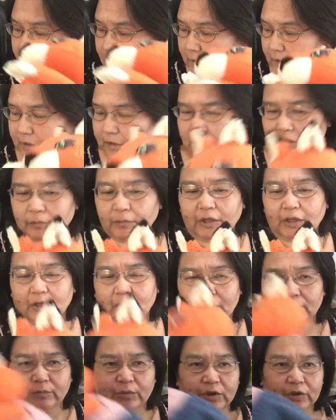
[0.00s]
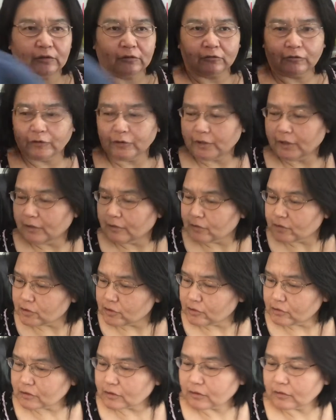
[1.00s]
I need to make a button for the other
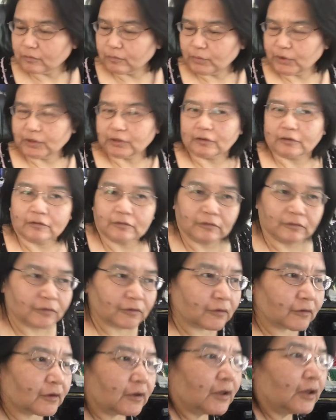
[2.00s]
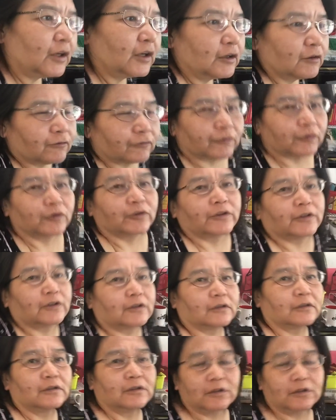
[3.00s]
shirt and buttons for the,